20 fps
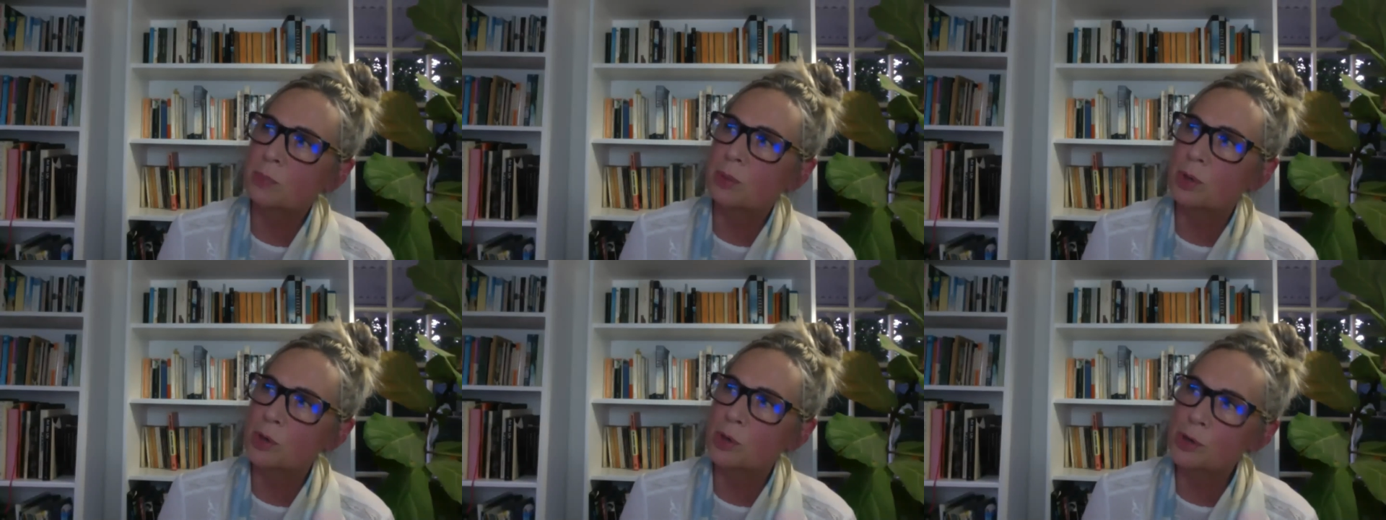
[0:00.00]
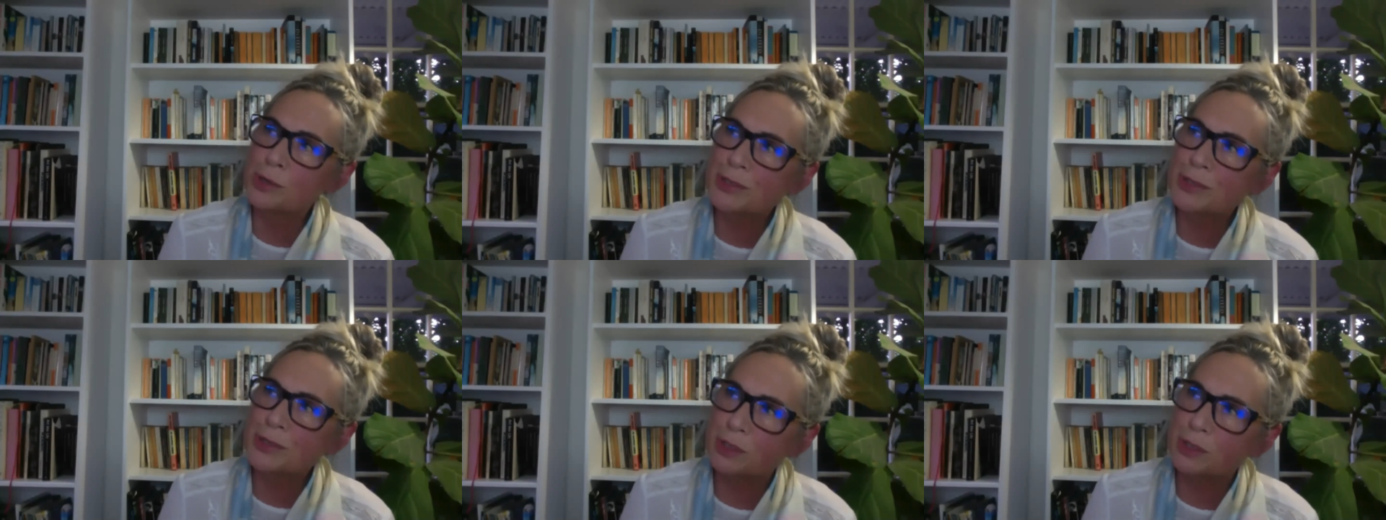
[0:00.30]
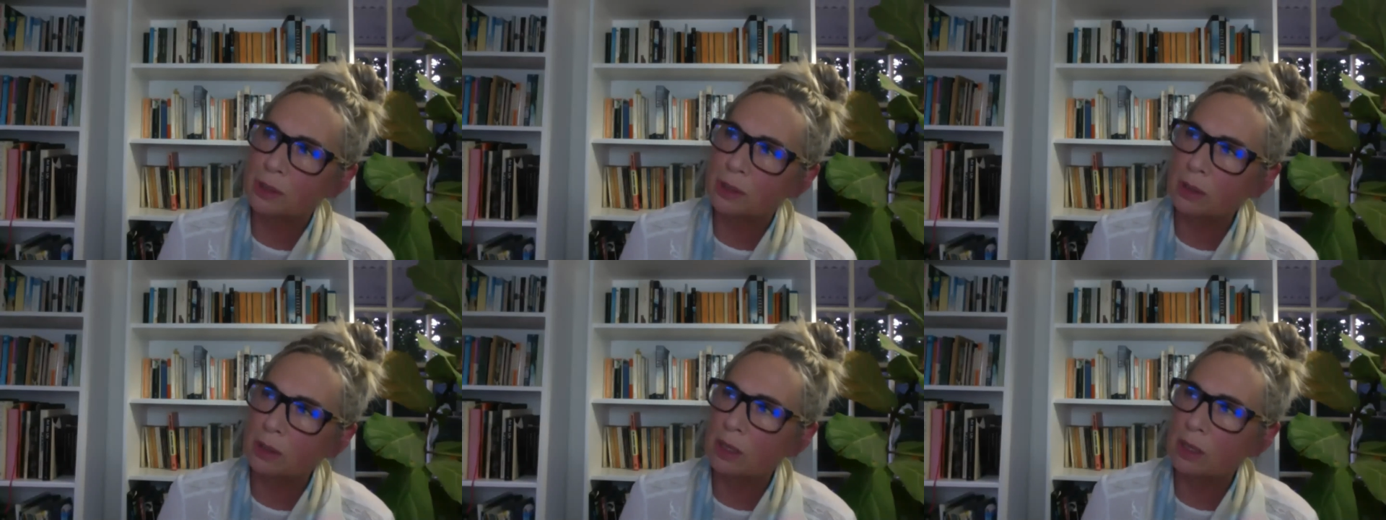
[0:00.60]

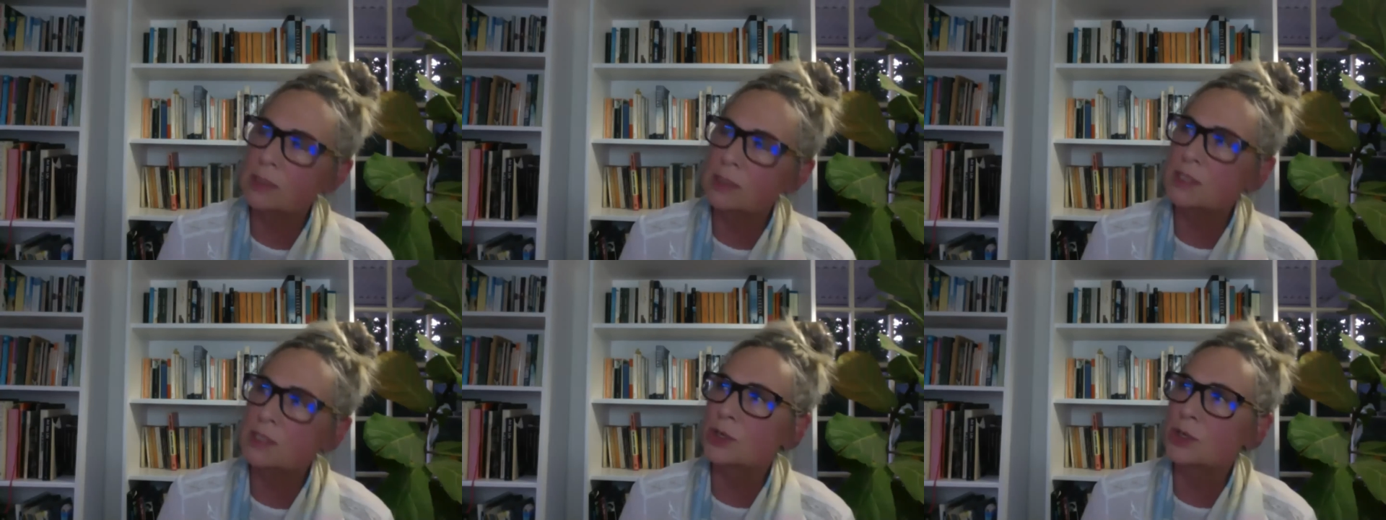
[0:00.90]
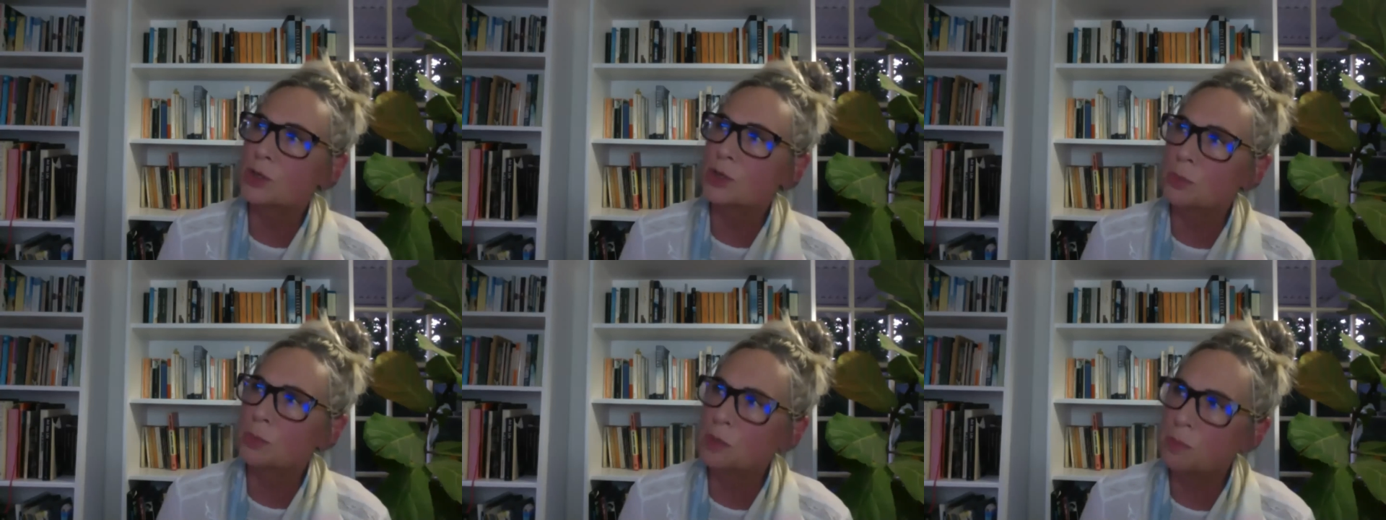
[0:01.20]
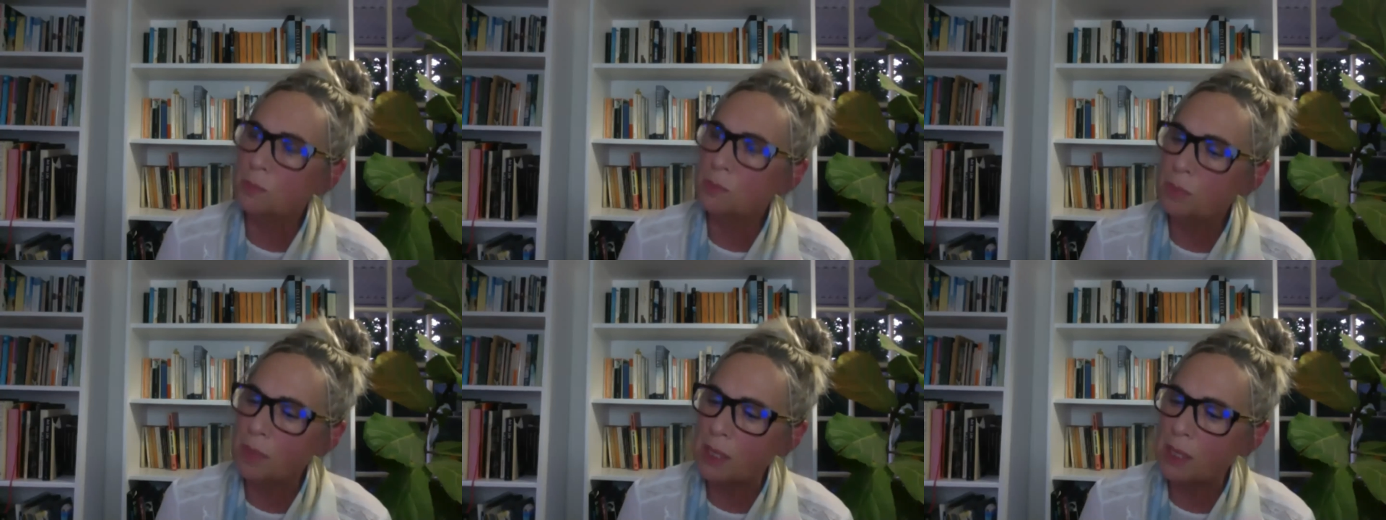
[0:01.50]
person, how does a human
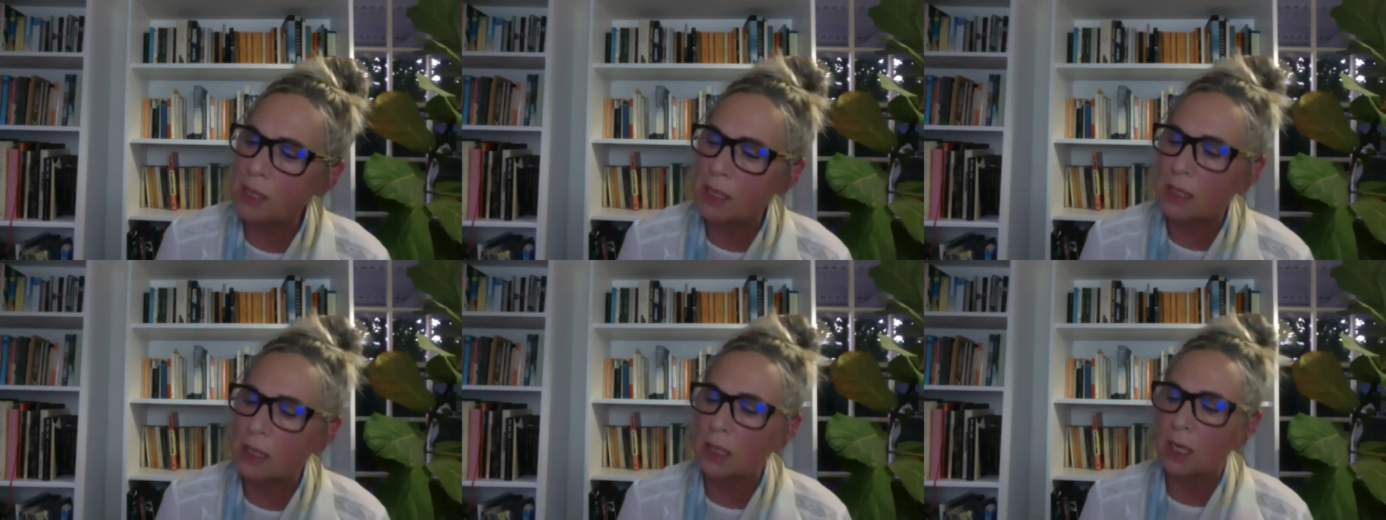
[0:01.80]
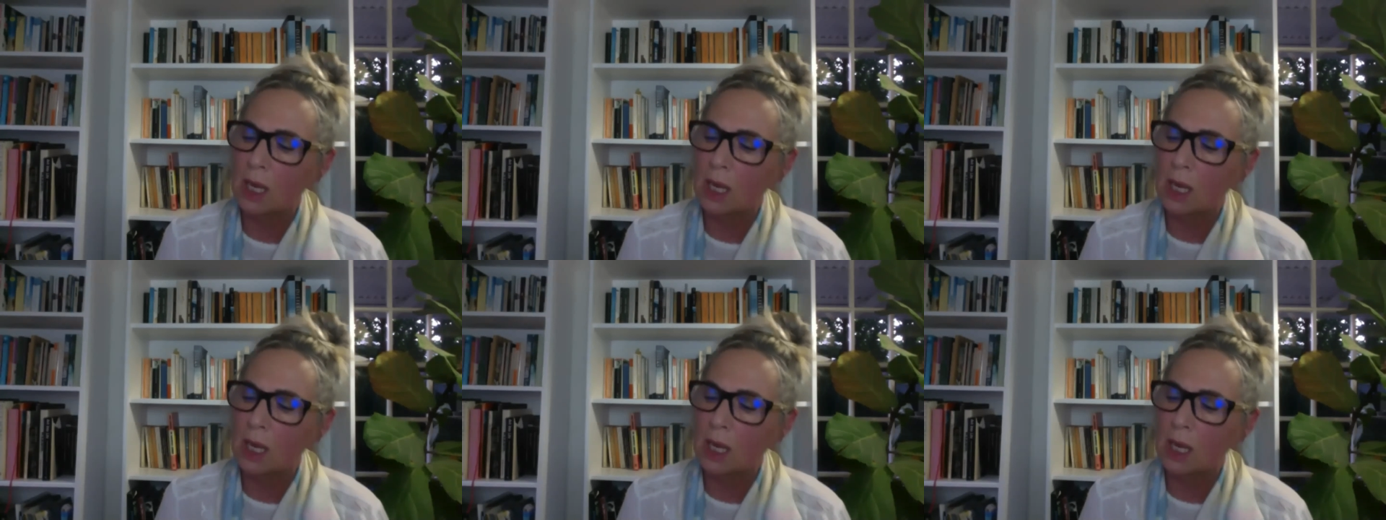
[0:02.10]
being